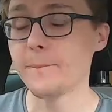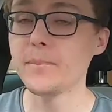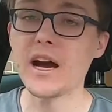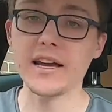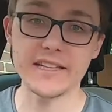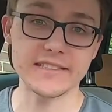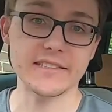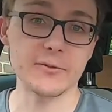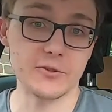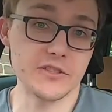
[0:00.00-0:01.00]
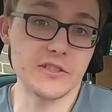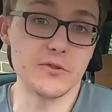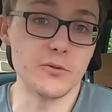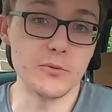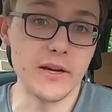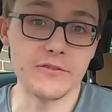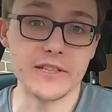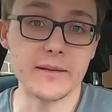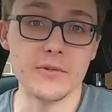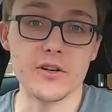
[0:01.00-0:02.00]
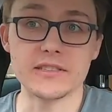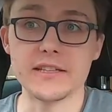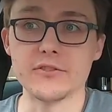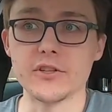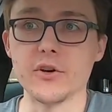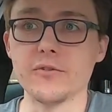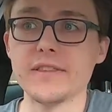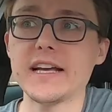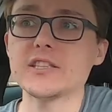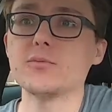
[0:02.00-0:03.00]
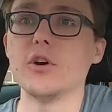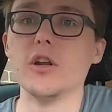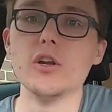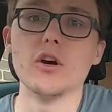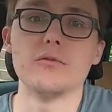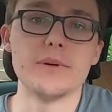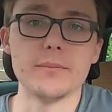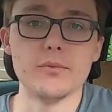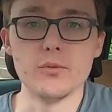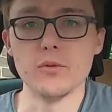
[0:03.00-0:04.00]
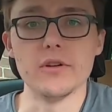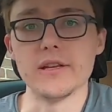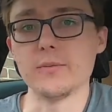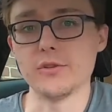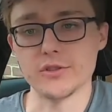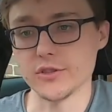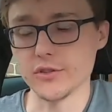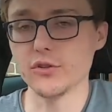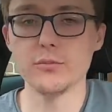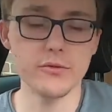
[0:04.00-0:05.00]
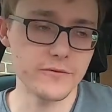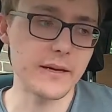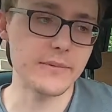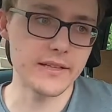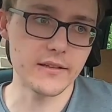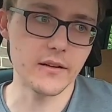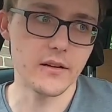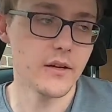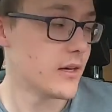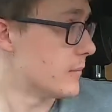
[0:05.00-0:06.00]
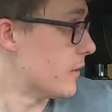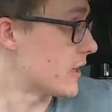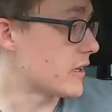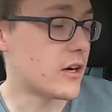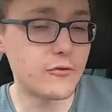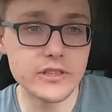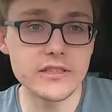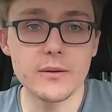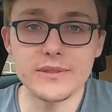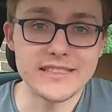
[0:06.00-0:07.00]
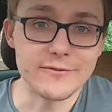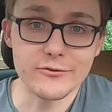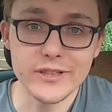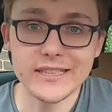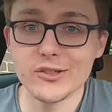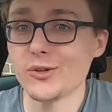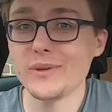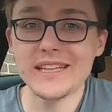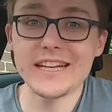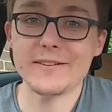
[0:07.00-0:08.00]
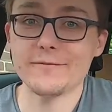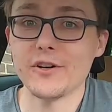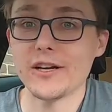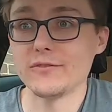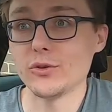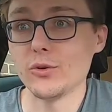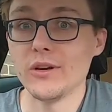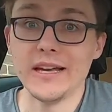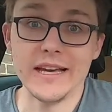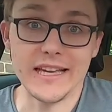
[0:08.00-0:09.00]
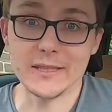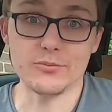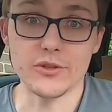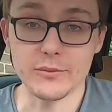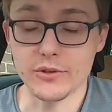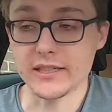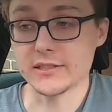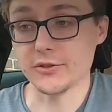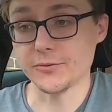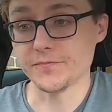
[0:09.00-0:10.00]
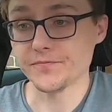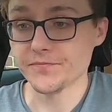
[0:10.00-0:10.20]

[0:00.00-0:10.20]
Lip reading: but it's still just a normal everyday Mark 7 Golf. And that's what a lot of people want. They want just a normal family car. My car, for example, is in 3-door, but you can get it in 5-door. It's pretty practical.